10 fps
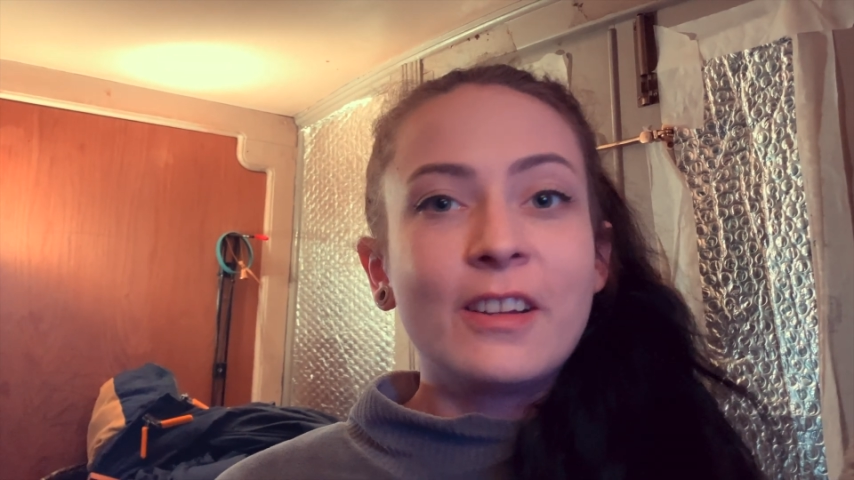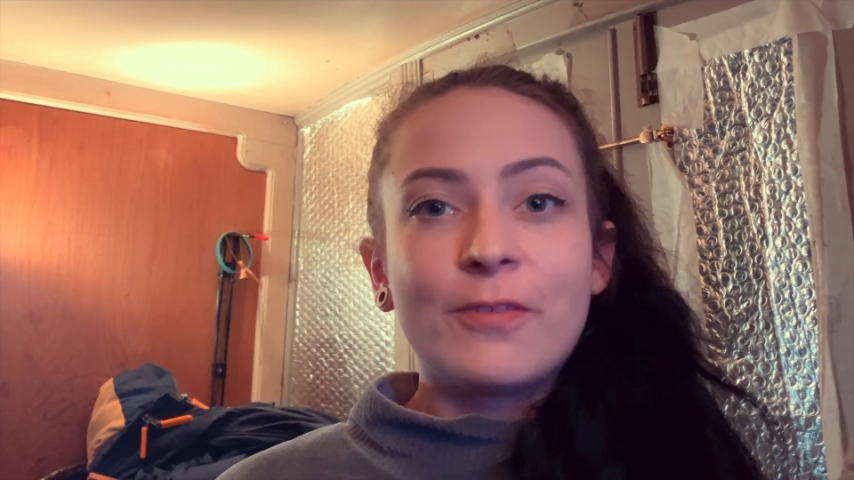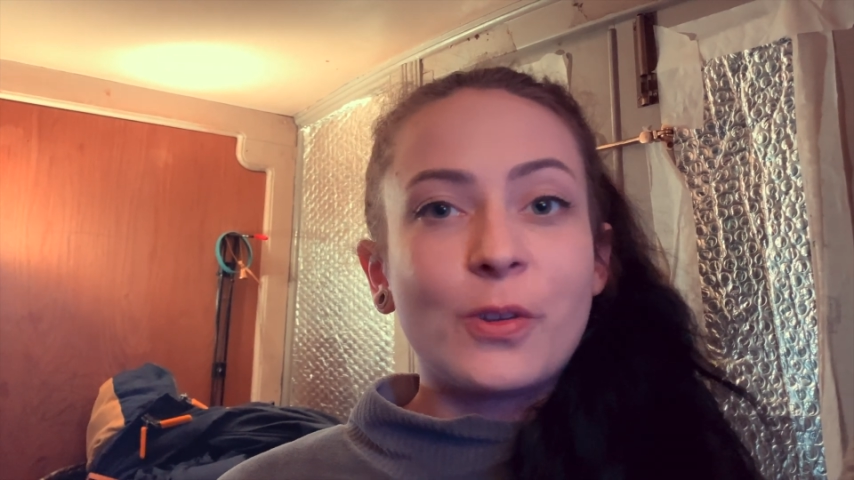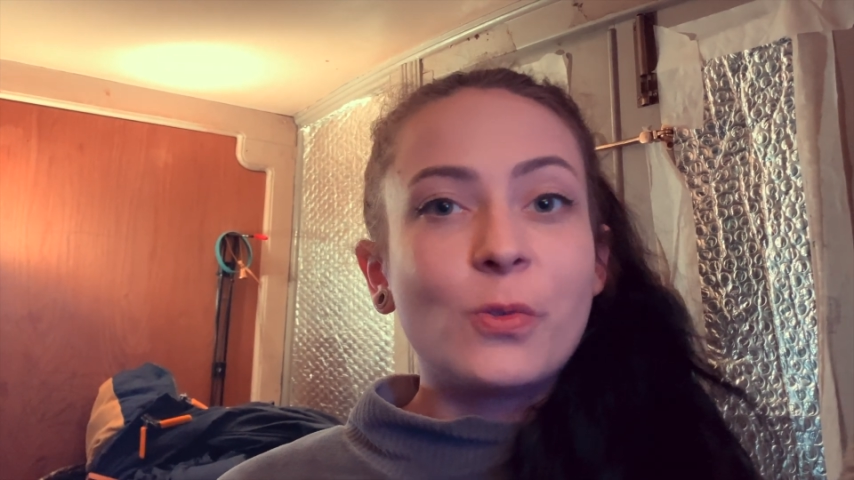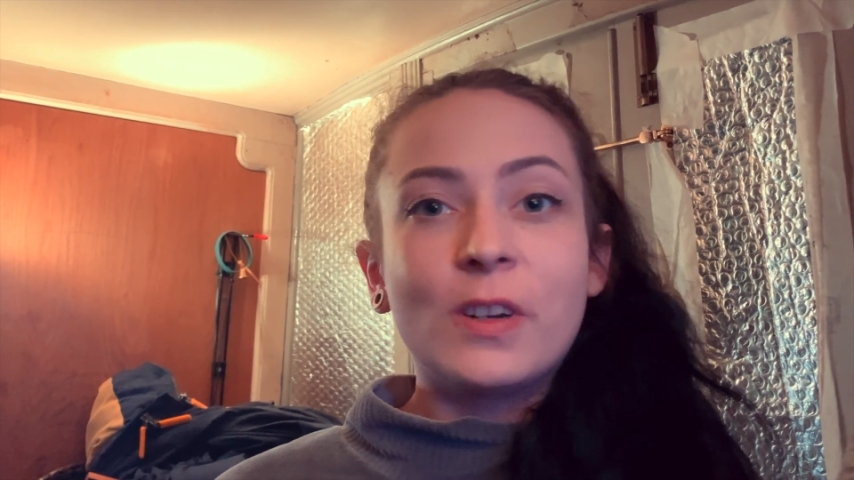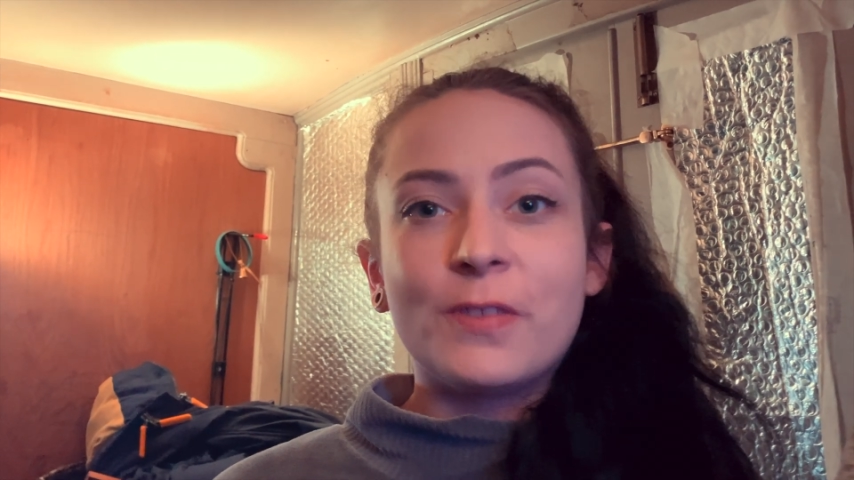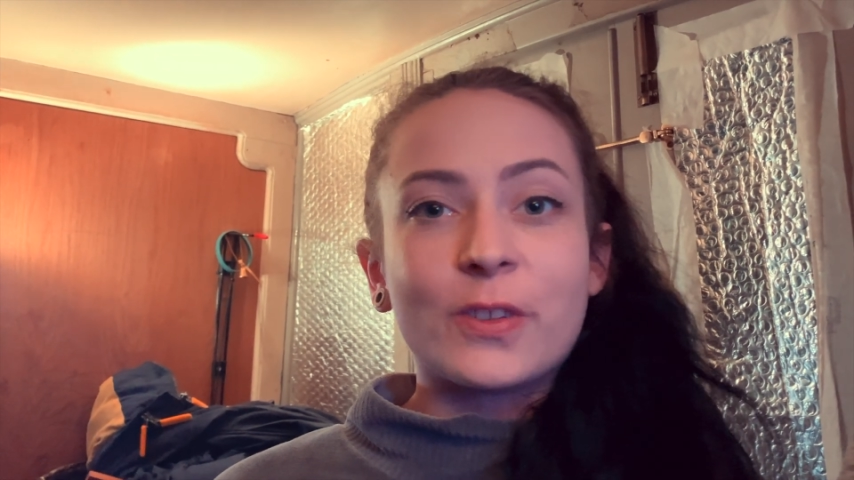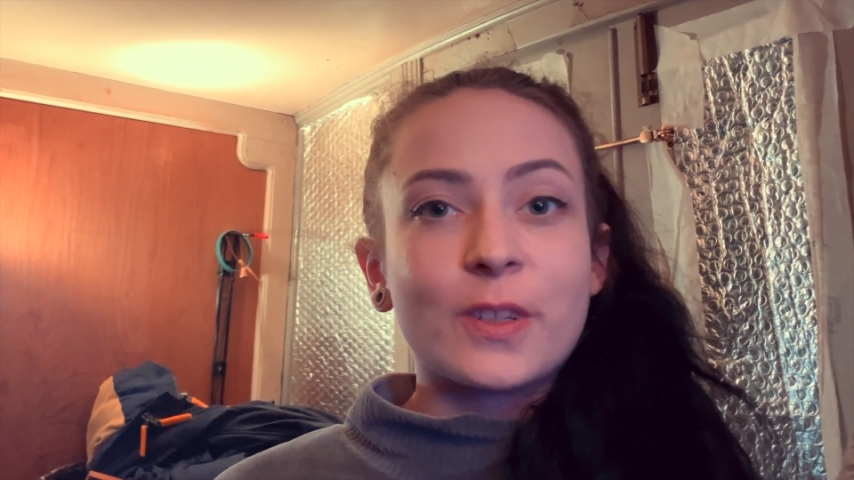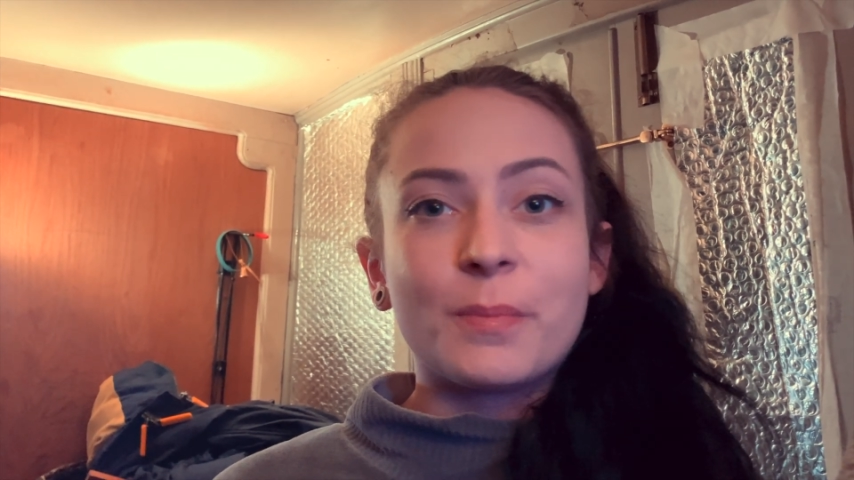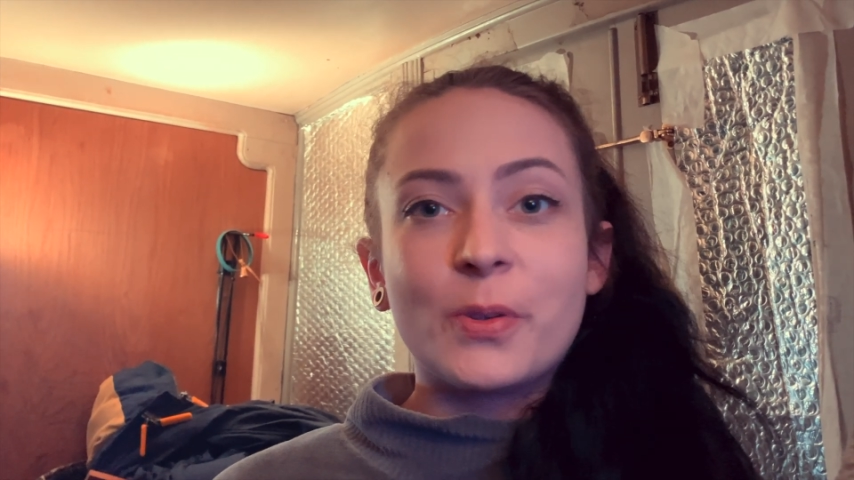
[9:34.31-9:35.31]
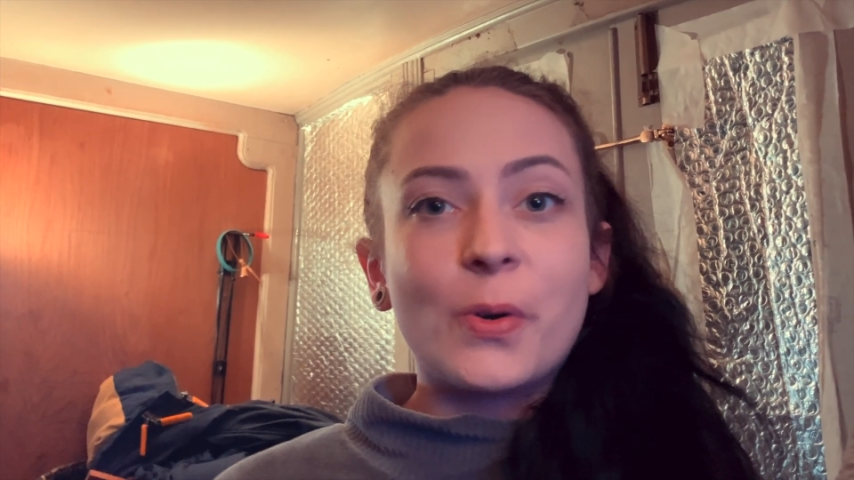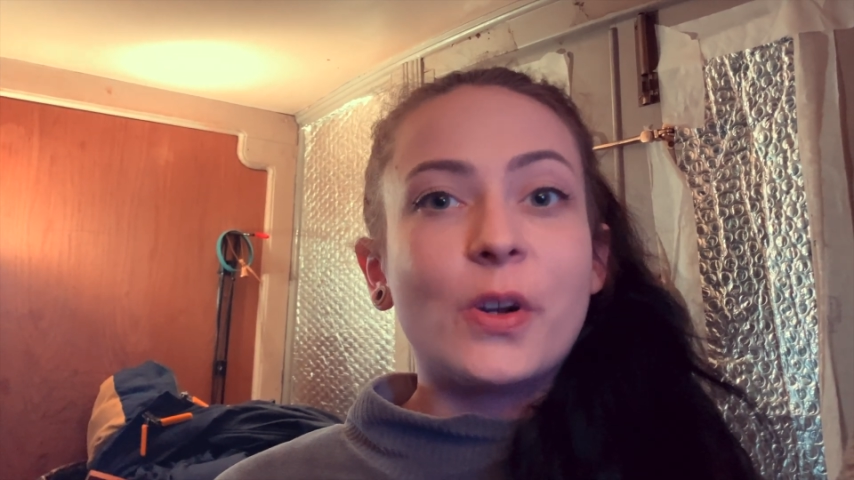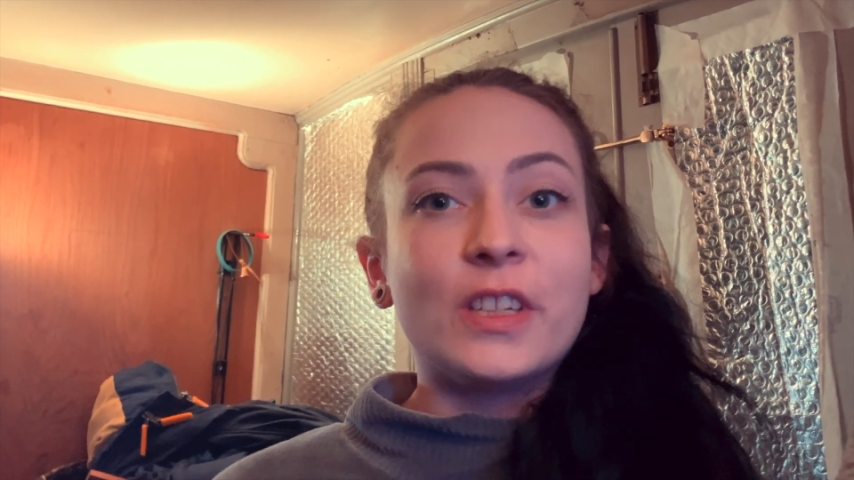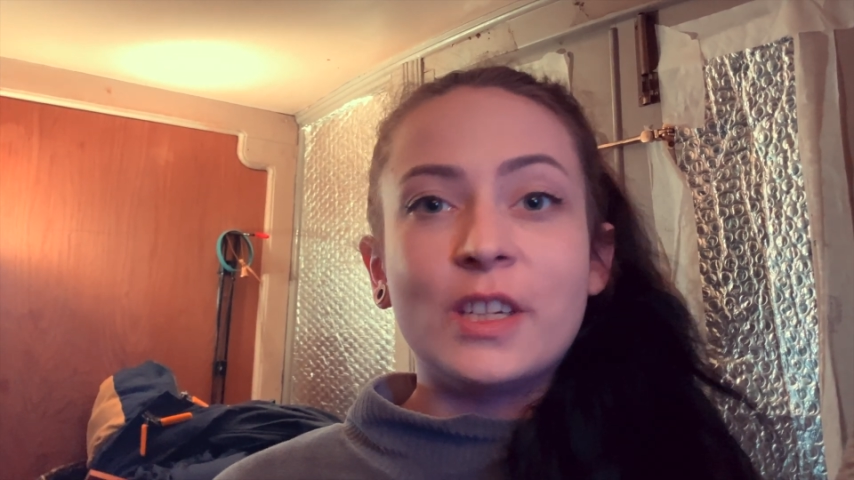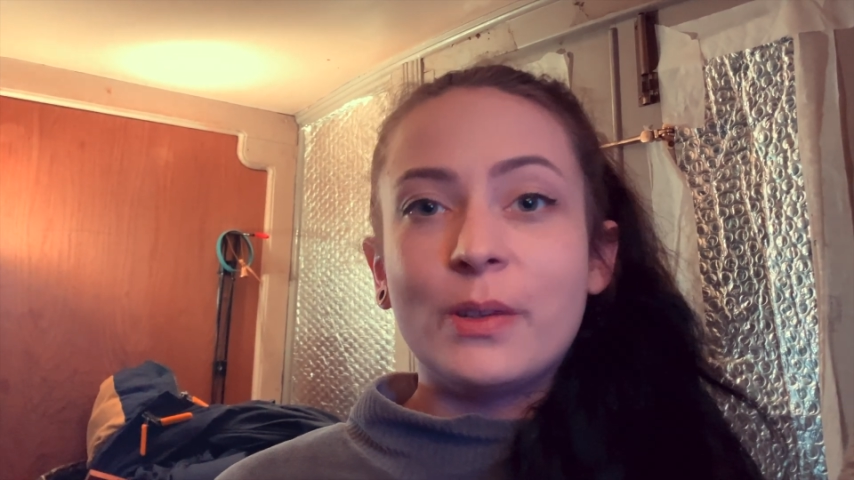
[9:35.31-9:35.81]
for all of your support
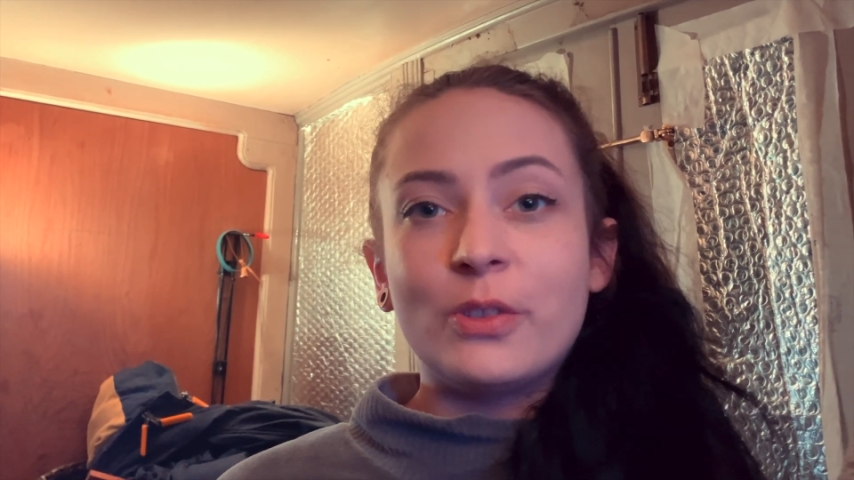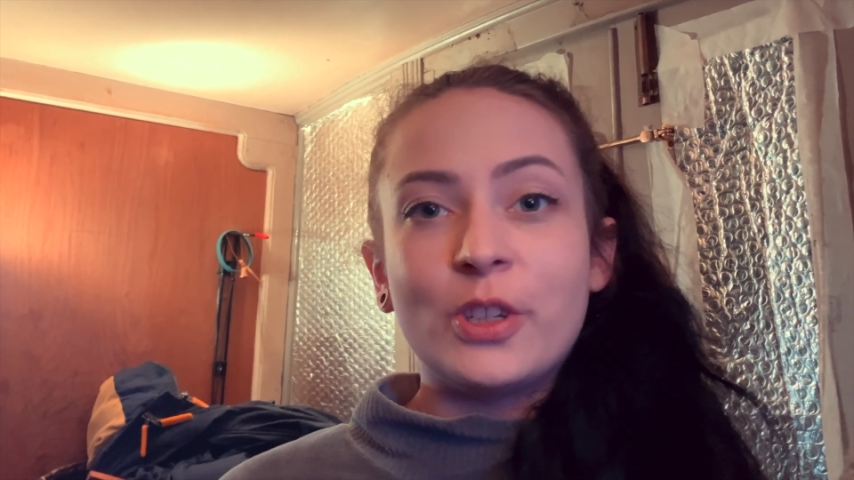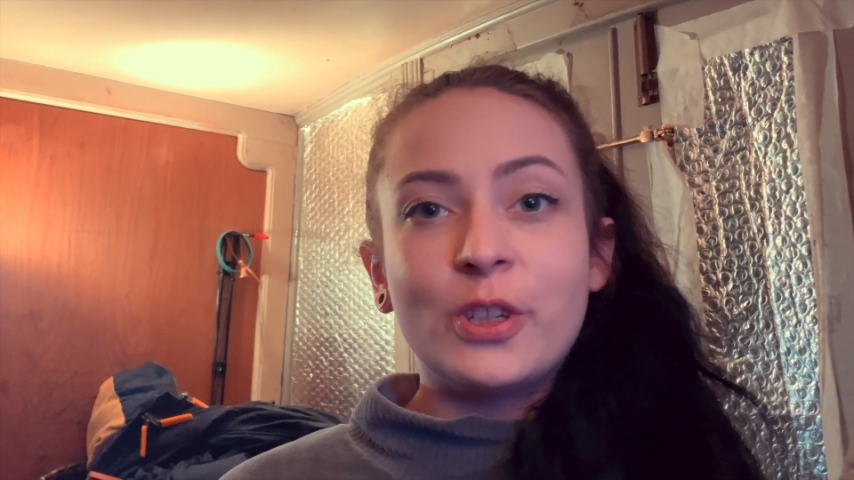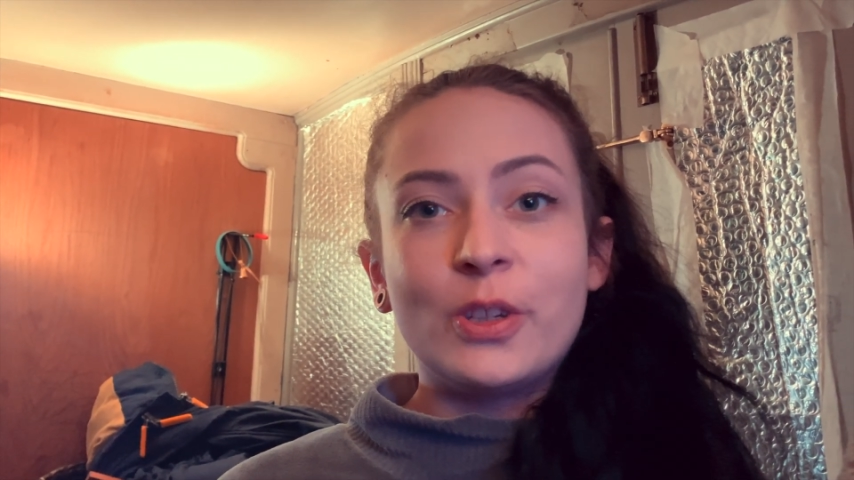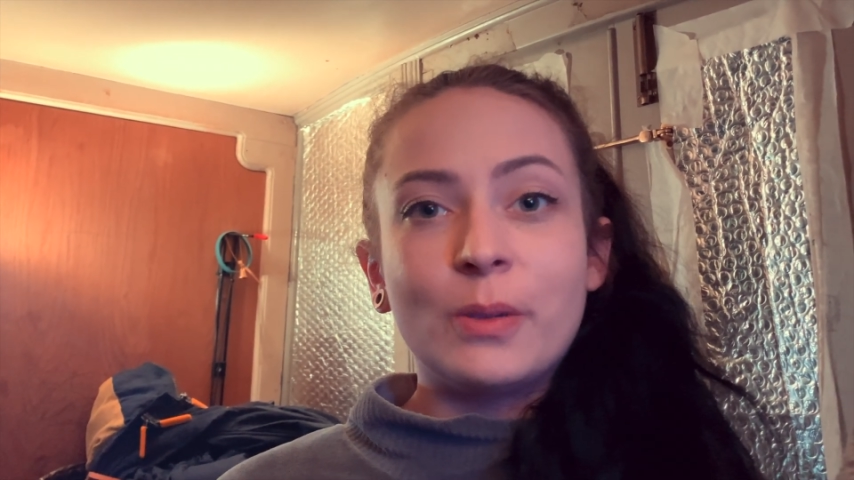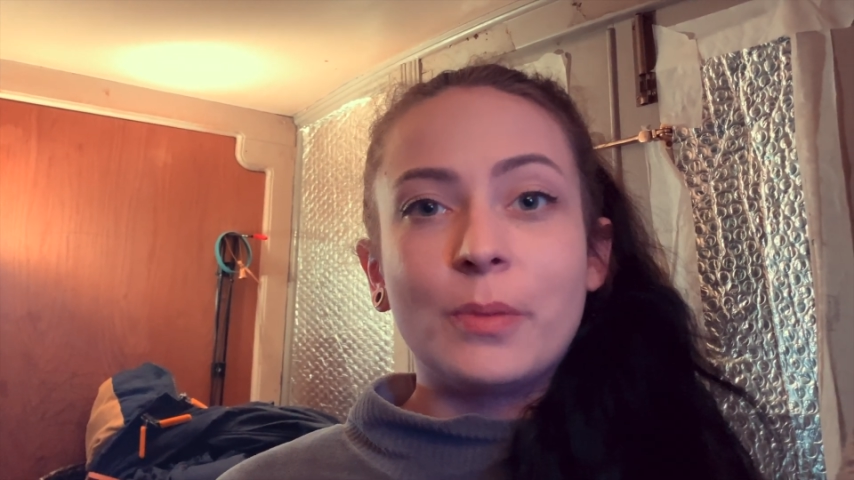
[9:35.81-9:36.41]
on YouTube,